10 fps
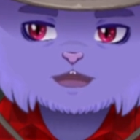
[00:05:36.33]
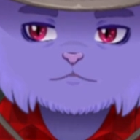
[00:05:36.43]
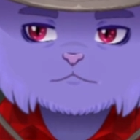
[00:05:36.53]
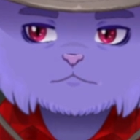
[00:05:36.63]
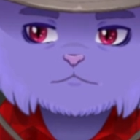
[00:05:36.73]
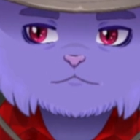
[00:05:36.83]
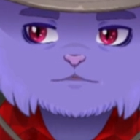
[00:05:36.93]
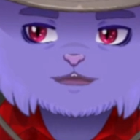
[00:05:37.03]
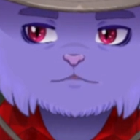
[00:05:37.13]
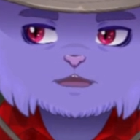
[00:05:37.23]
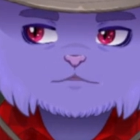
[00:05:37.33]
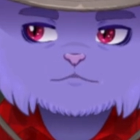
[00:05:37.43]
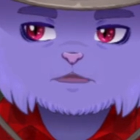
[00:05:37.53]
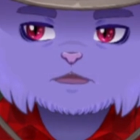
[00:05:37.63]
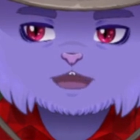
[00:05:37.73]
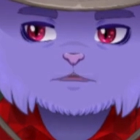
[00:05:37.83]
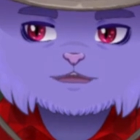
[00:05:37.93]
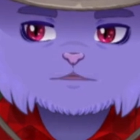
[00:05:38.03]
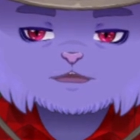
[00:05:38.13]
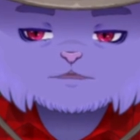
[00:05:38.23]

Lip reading: to come up whenever I'm the only person